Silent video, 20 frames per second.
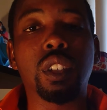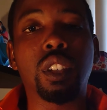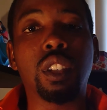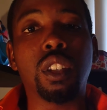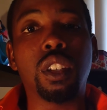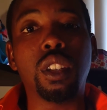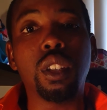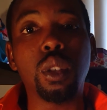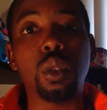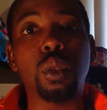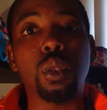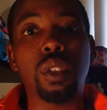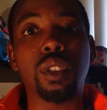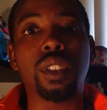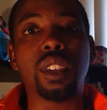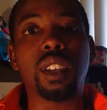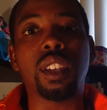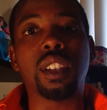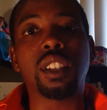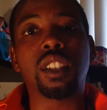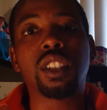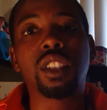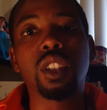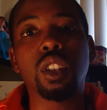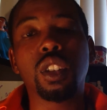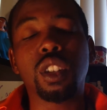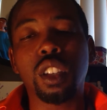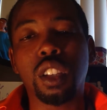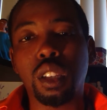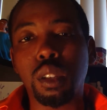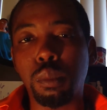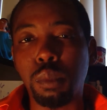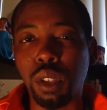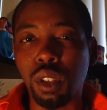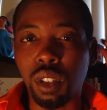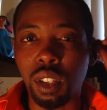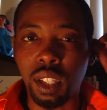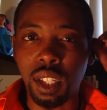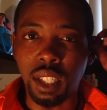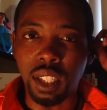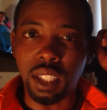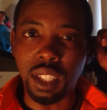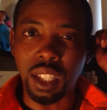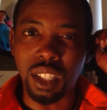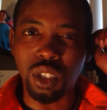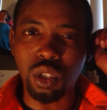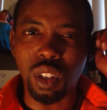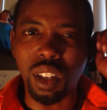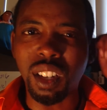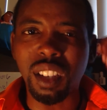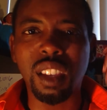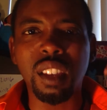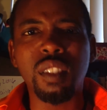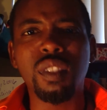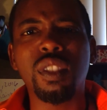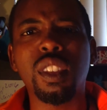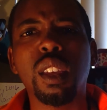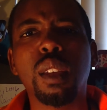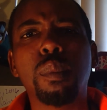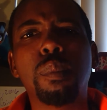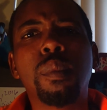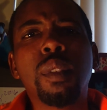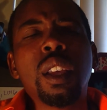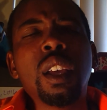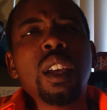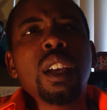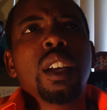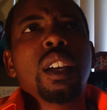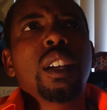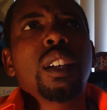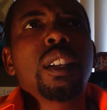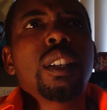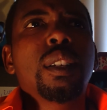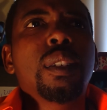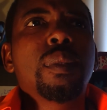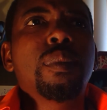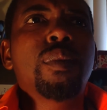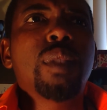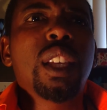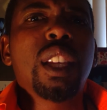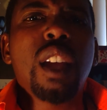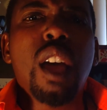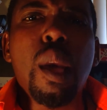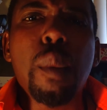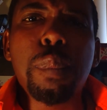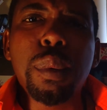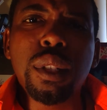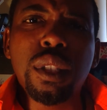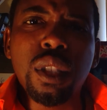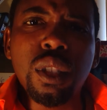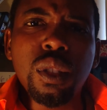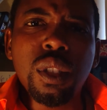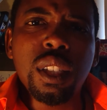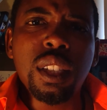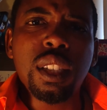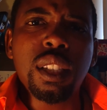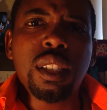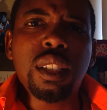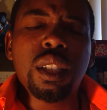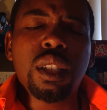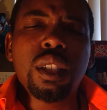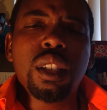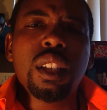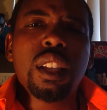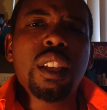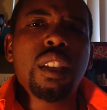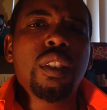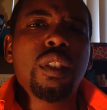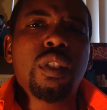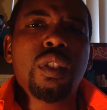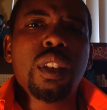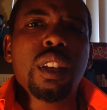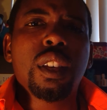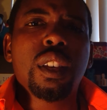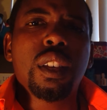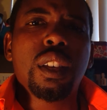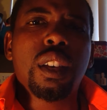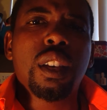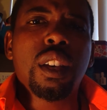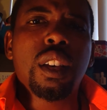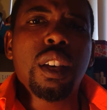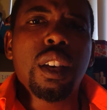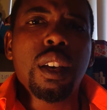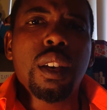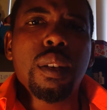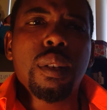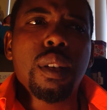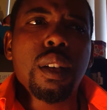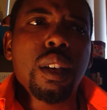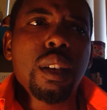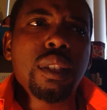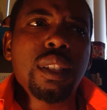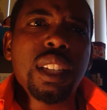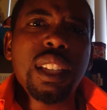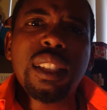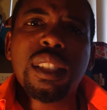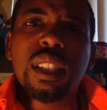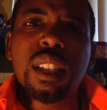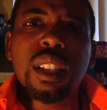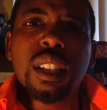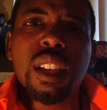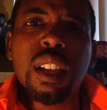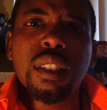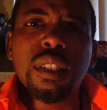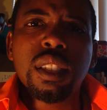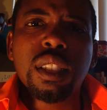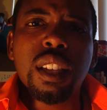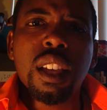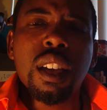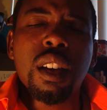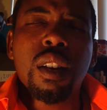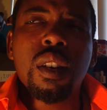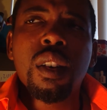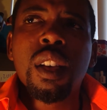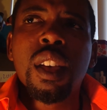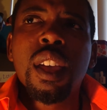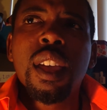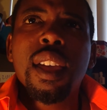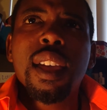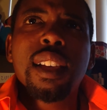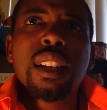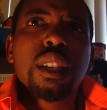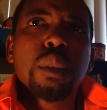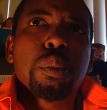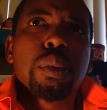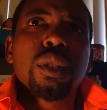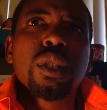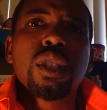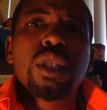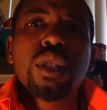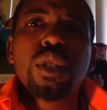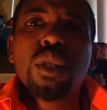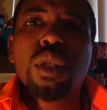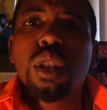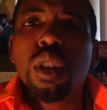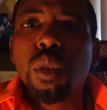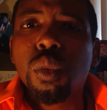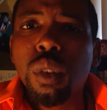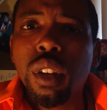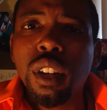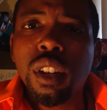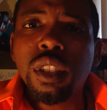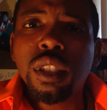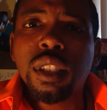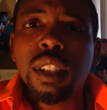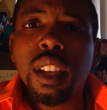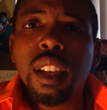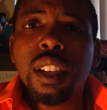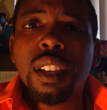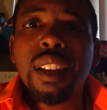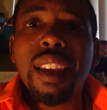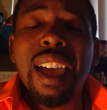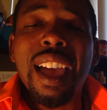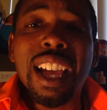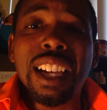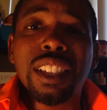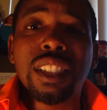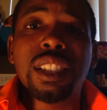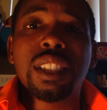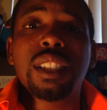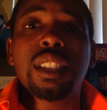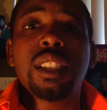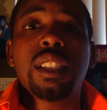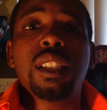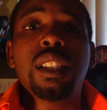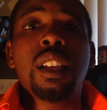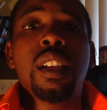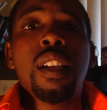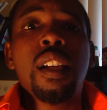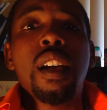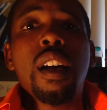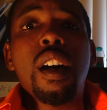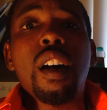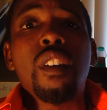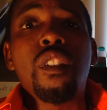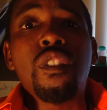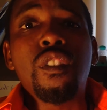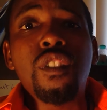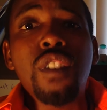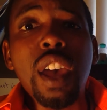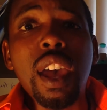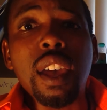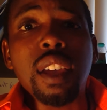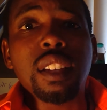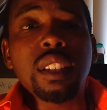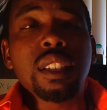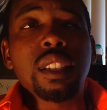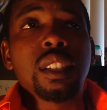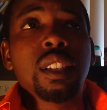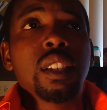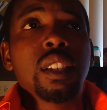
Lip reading: youth in certain communities, and trying to give them an opportunity to live a decent lifestyle and to pursue careers that could actually affect